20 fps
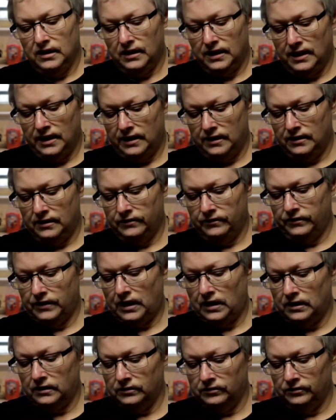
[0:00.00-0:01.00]
kind
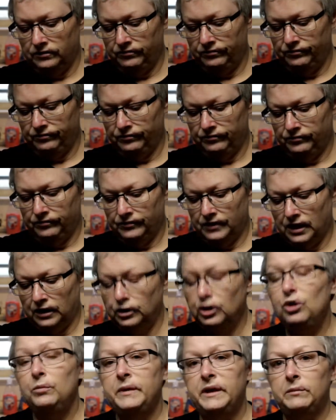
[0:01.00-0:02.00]
of
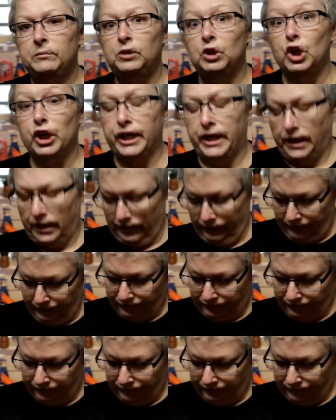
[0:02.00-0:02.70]
aluminum looking.